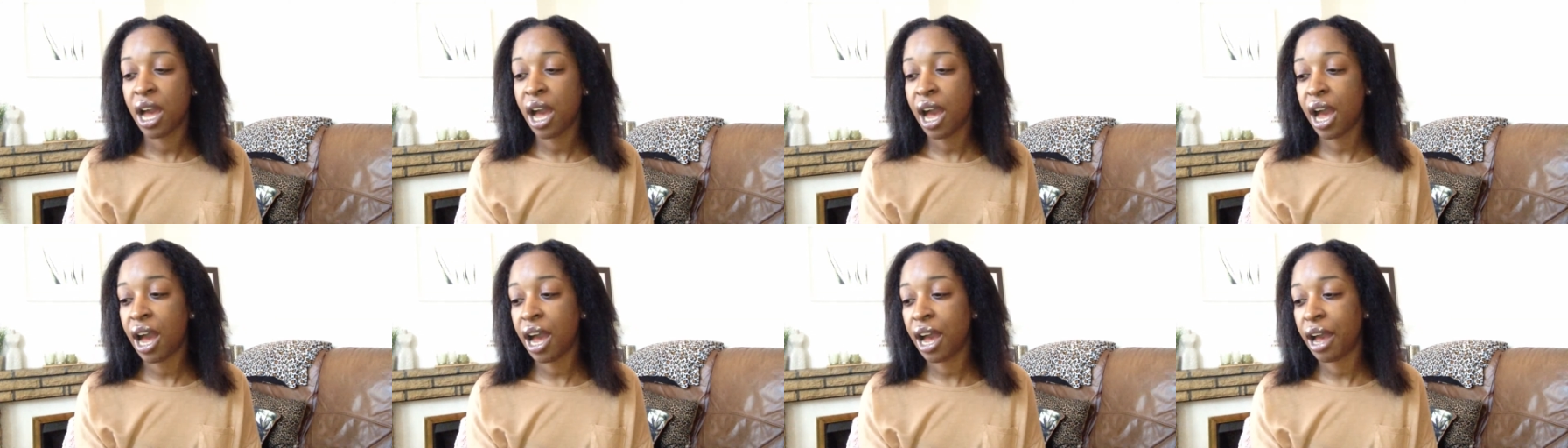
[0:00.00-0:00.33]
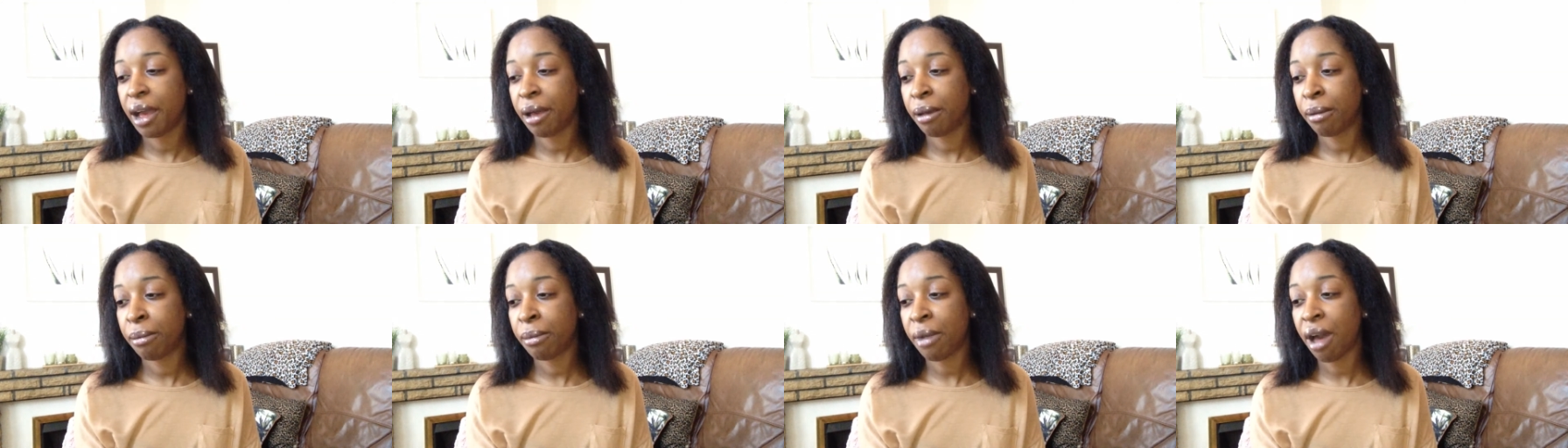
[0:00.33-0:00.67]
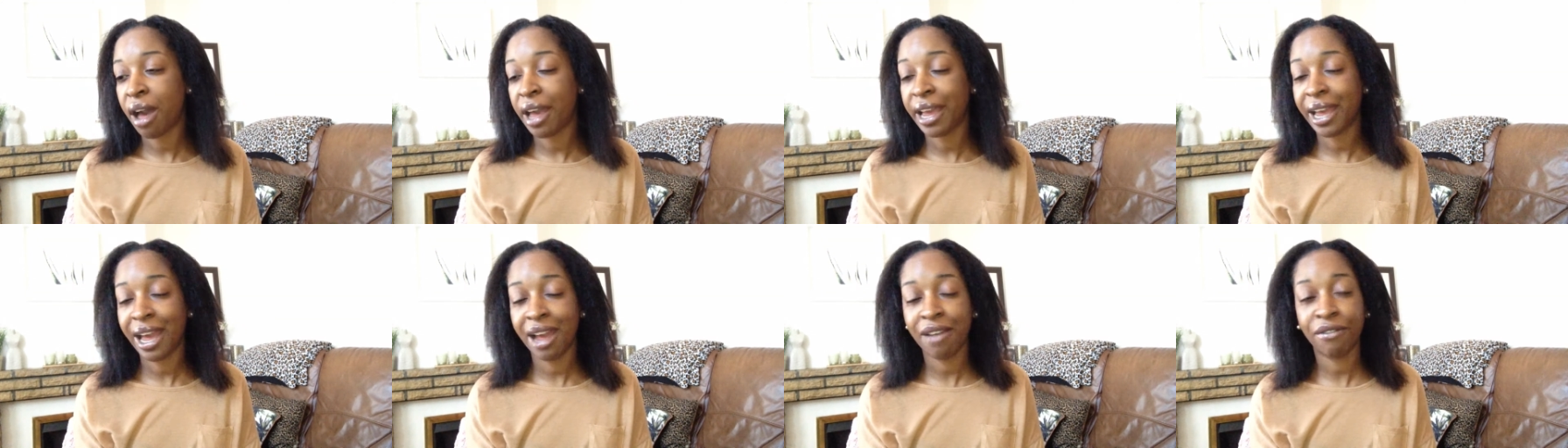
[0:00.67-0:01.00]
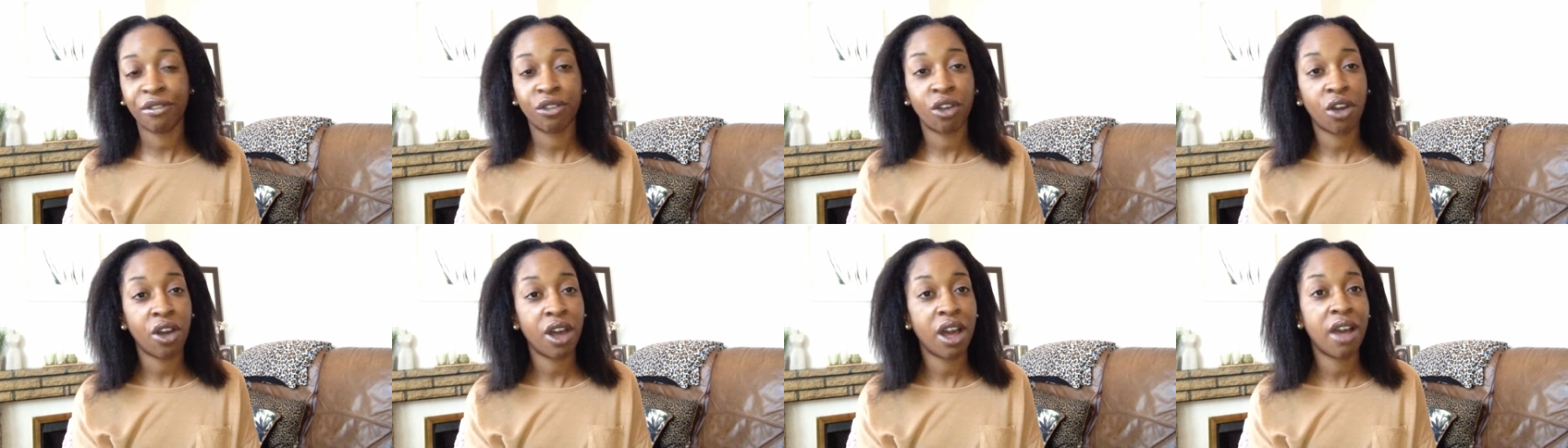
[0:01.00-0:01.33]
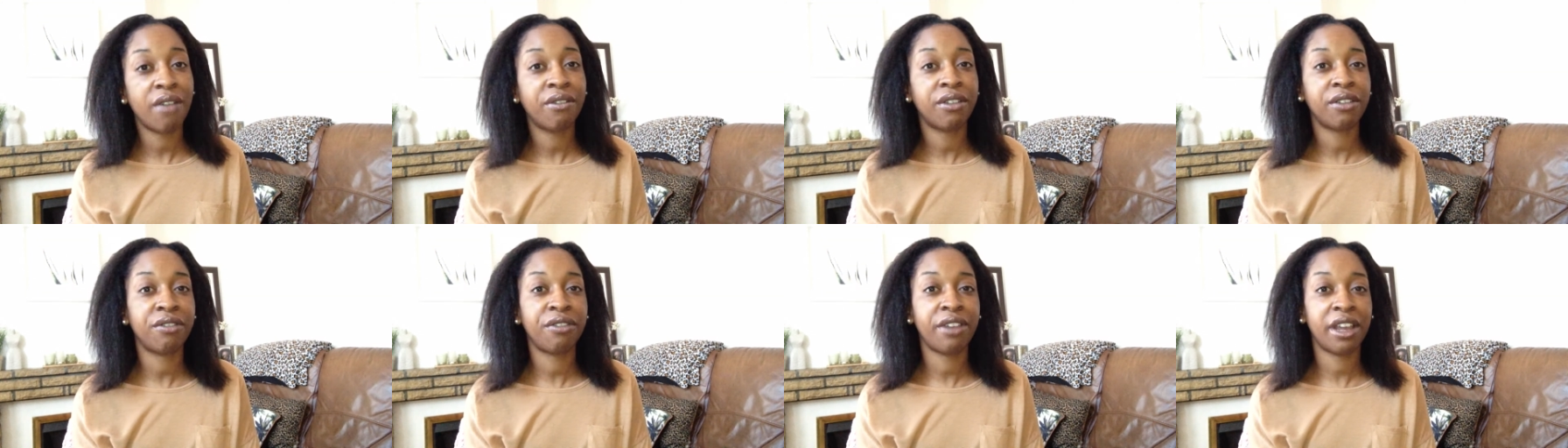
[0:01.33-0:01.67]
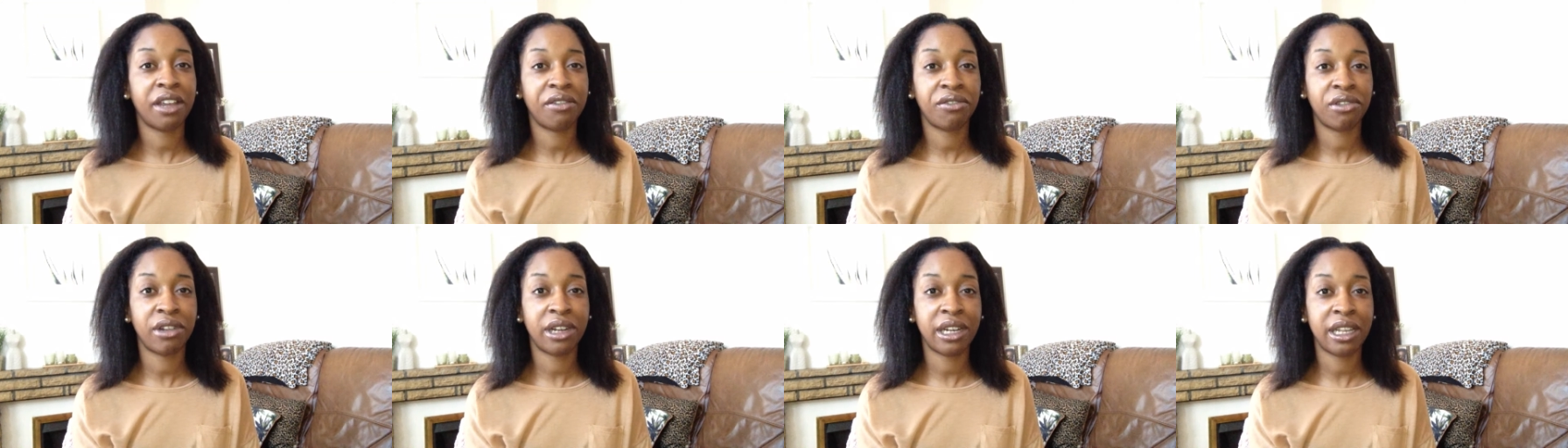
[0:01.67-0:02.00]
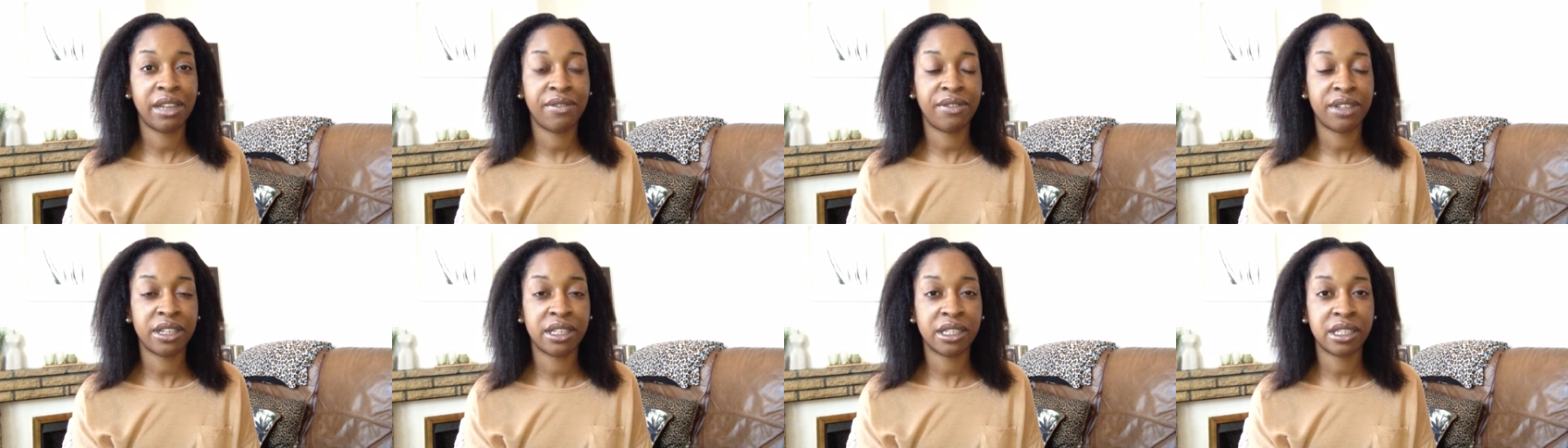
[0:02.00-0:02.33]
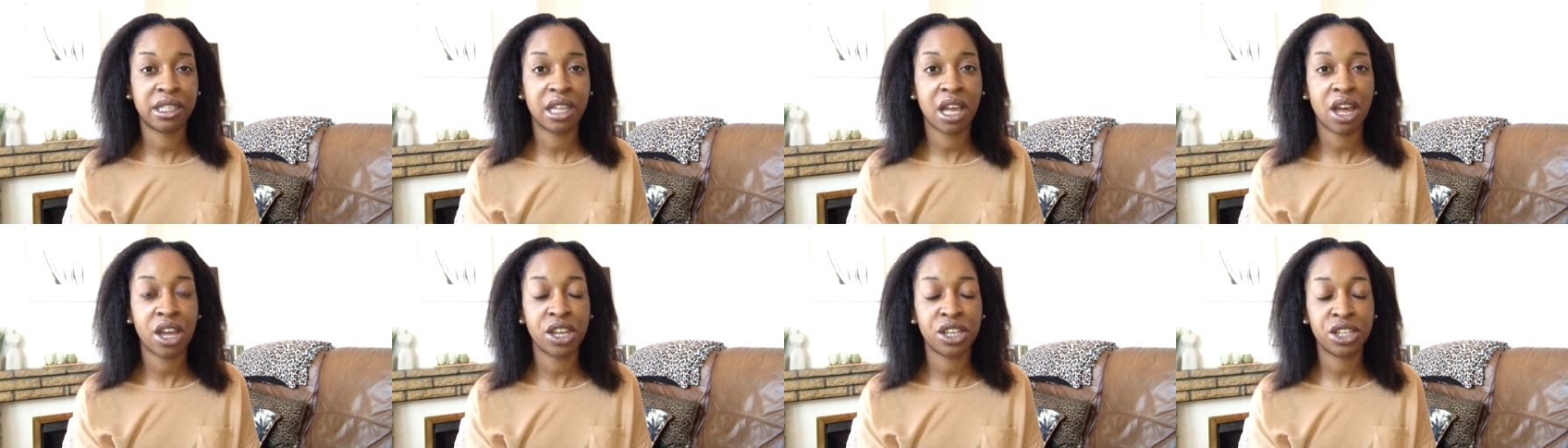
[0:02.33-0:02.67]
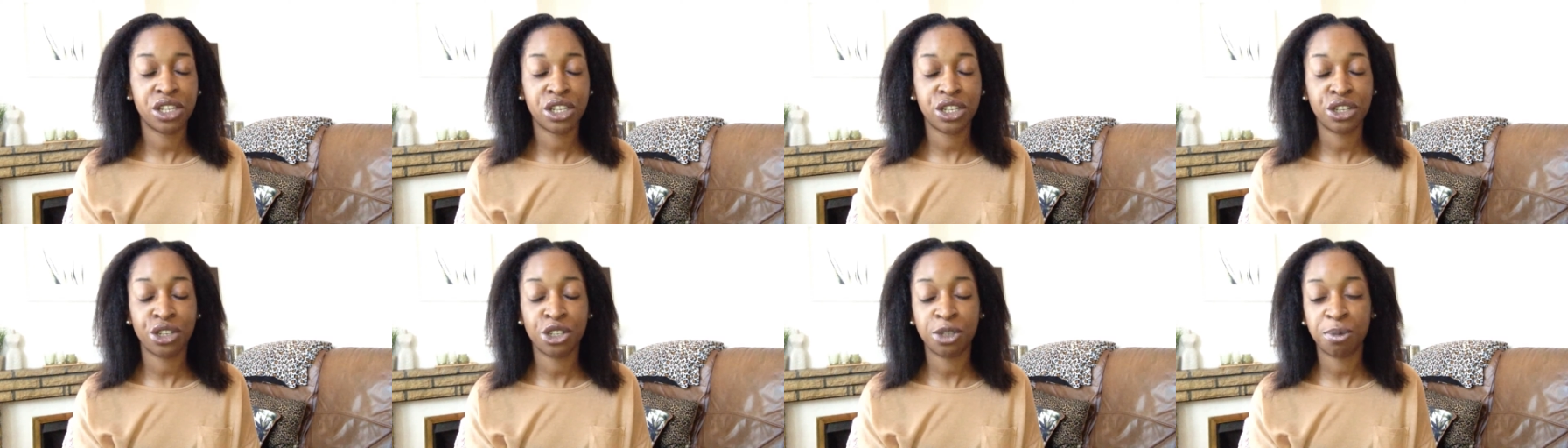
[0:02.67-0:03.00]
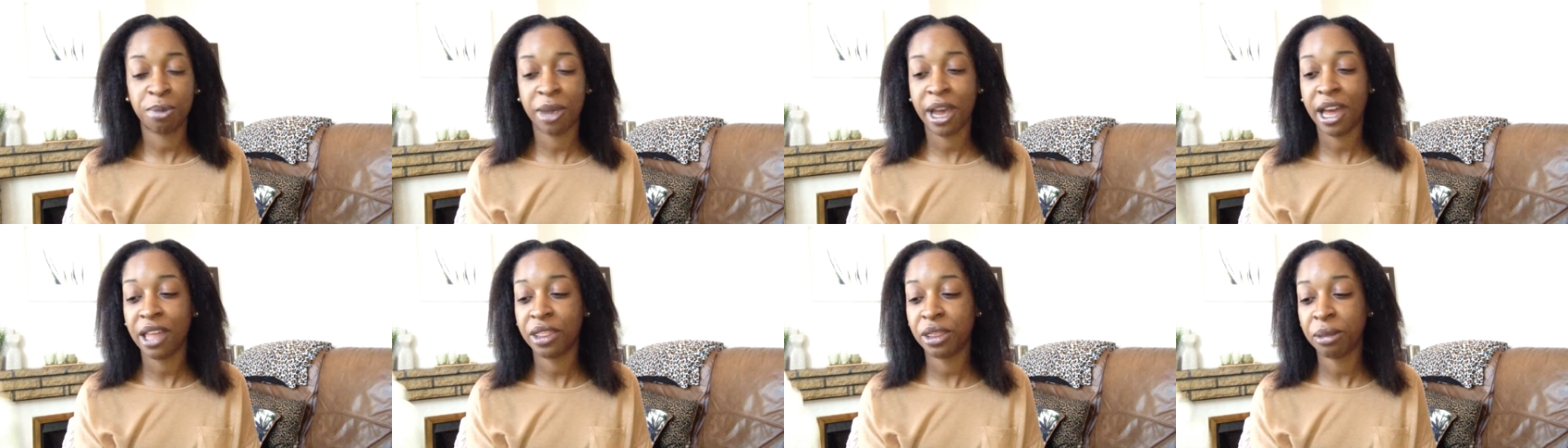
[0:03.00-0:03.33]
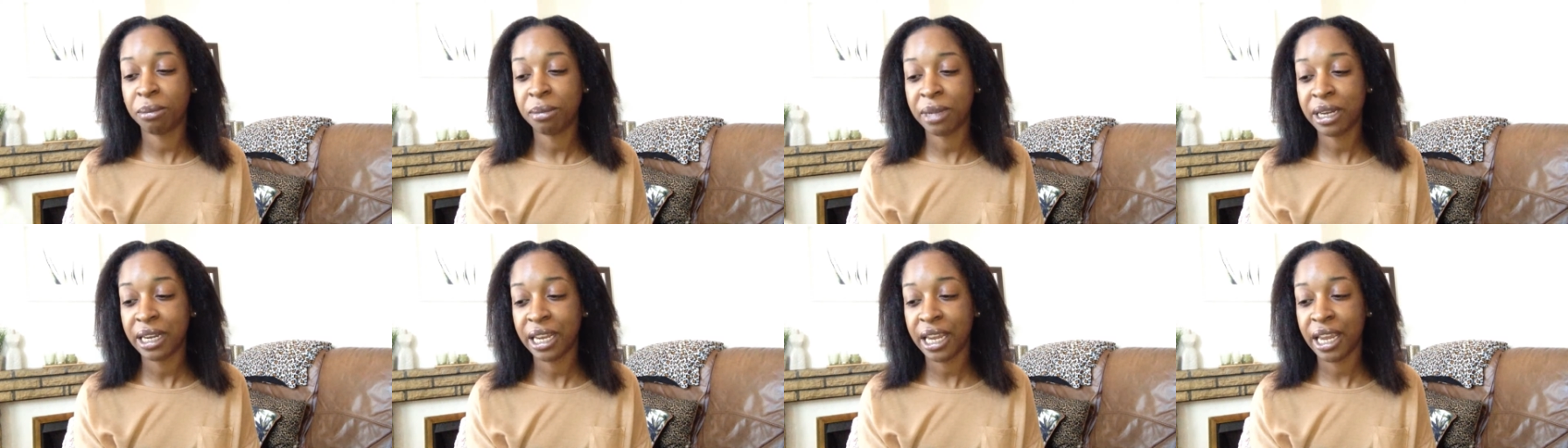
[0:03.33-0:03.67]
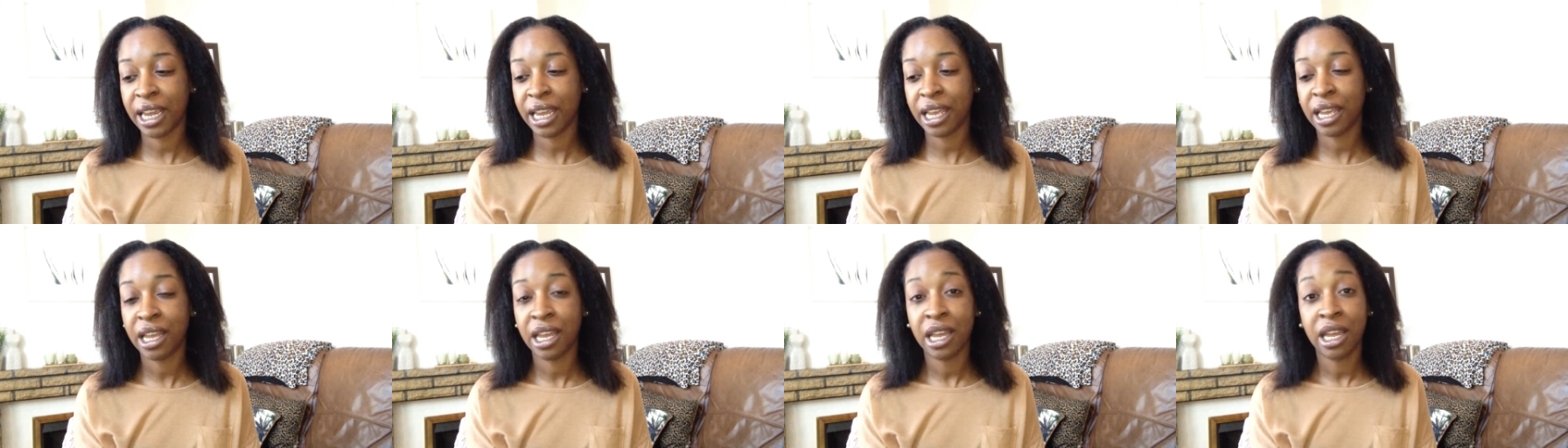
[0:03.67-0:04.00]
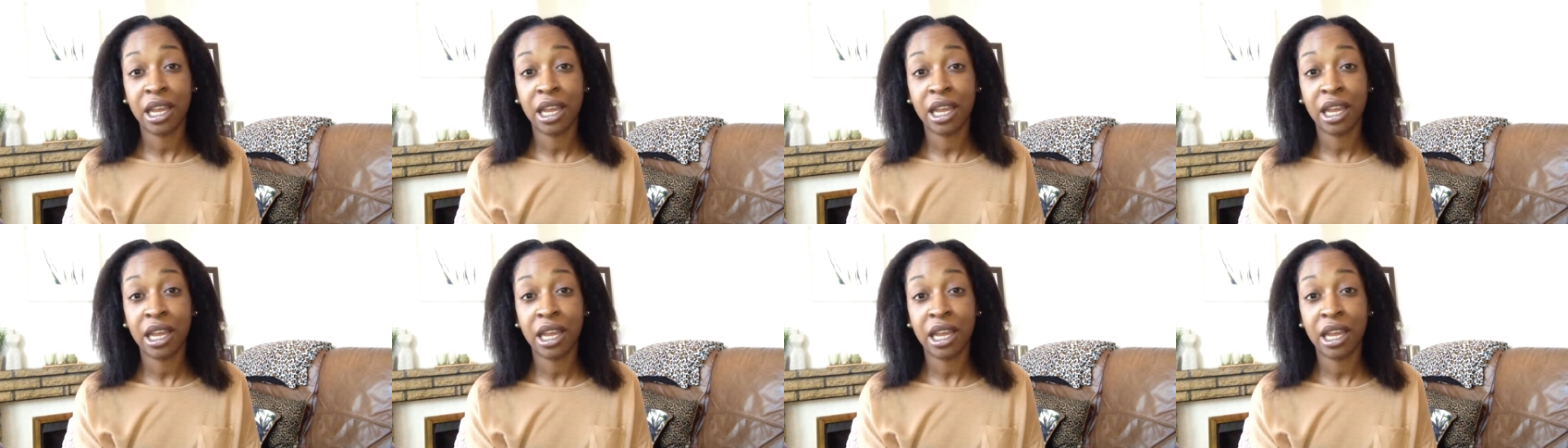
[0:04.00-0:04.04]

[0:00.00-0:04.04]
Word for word: Um, I have got other favourite leave-ins that I use, but at the minute